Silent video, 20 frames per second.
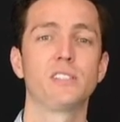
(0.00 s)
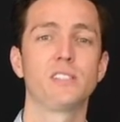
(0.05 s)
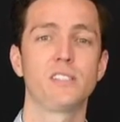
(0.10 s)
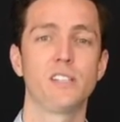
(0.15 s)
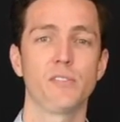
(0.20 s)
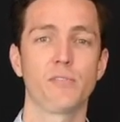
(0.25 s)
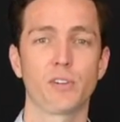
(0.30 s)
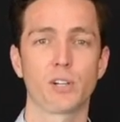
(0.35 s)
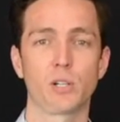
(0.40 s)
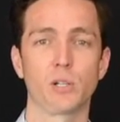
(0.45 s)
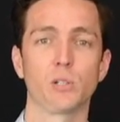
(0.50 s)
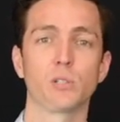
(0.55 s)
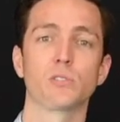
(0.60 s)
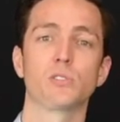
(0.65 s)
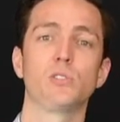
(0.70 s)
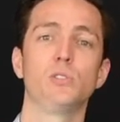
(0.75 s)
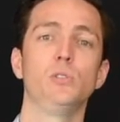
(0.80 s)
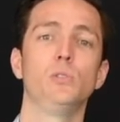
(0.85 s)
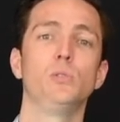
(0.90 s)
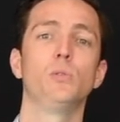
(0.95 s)
It's
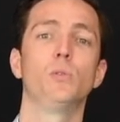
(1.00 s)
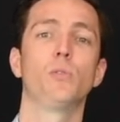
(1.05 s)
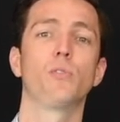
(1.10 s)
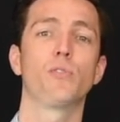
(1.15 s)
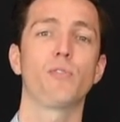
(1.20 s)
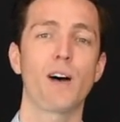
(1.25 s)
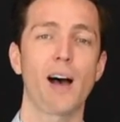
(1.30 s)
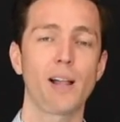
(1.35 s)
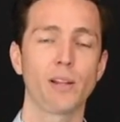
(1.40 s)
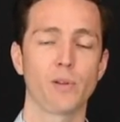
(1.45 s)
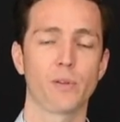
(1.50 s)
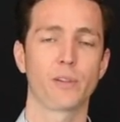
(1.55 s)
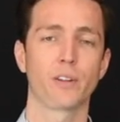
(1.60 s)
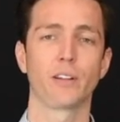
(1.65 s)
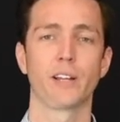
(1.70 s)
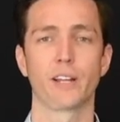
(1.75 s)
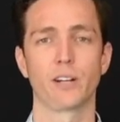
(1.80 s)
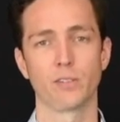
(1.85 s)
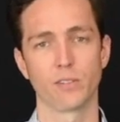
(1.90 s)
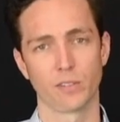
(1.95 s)
difficult to follow the
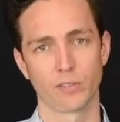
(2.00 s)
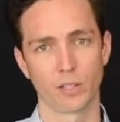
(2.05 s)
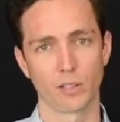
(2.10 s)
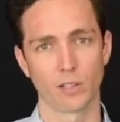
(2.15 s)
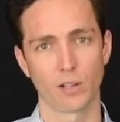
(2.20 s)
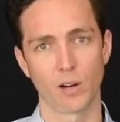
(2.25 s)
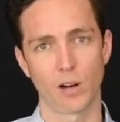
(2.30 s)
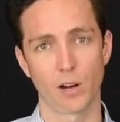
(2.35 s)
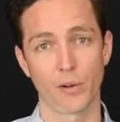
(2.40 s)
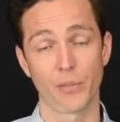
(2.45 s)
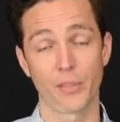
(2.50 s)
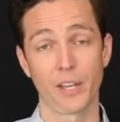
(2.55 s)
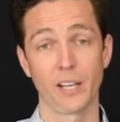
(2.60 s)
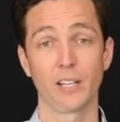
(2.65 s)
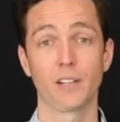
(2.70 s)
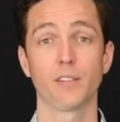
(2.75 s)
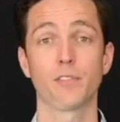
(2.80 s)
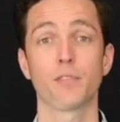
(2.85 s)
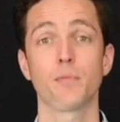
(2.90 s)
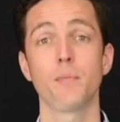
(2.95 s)
letter of the law.
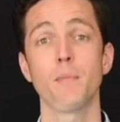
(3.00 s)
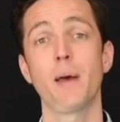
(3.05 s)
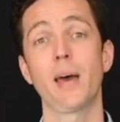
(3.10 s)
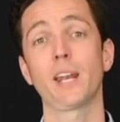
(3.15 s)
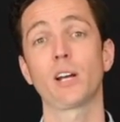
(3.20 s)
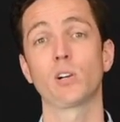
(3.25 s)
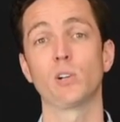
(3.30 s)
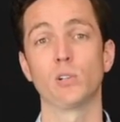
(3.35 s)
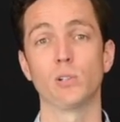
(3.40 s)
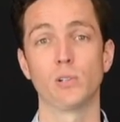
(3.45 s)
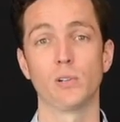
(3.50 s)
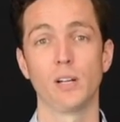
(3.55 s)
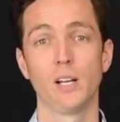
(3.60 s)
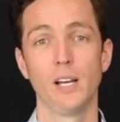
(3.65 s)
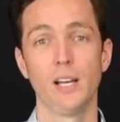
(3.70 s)
Think of medical.